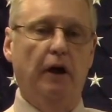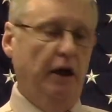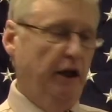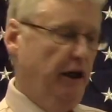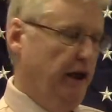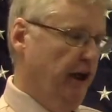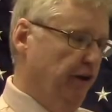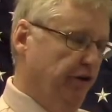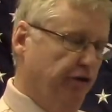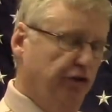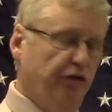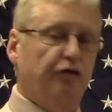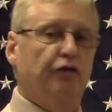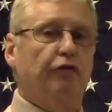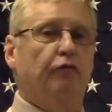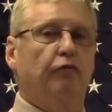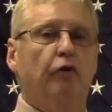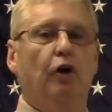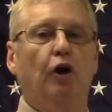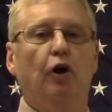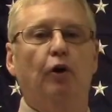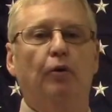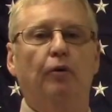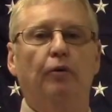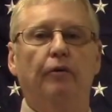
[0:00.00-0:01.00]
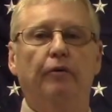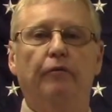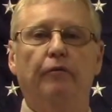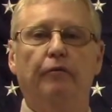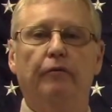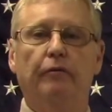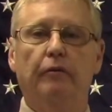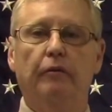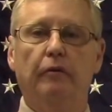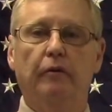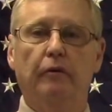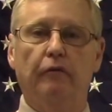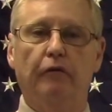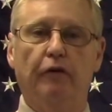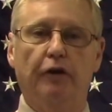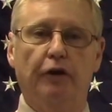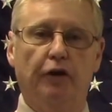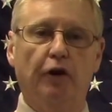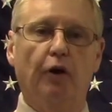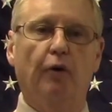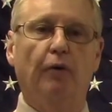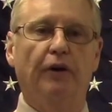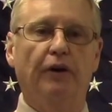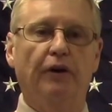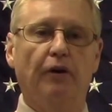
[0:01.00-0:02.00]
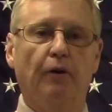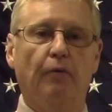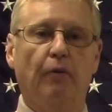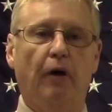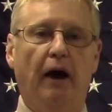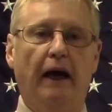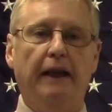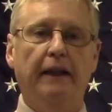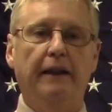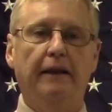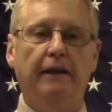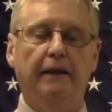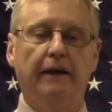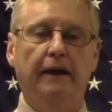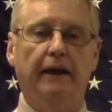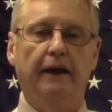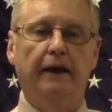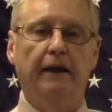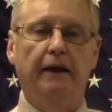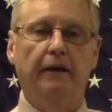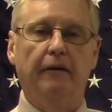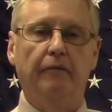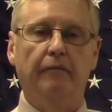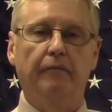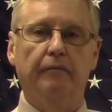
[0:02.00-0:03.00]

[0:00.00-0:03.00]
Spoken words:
gets screwed for doing the right thing.